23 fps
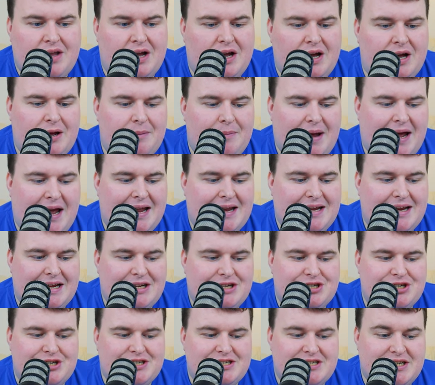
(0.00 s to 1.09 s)
And
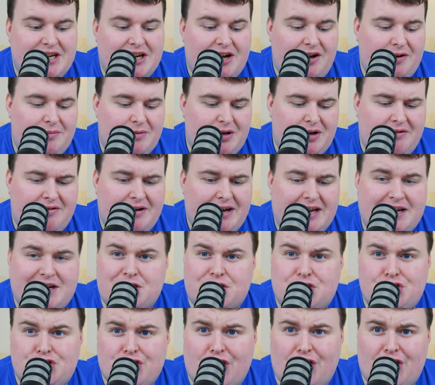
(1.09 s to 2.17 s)
as you can see, I'm currently in a
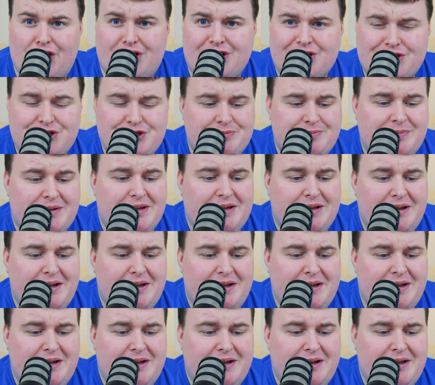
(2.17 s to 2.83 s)
church.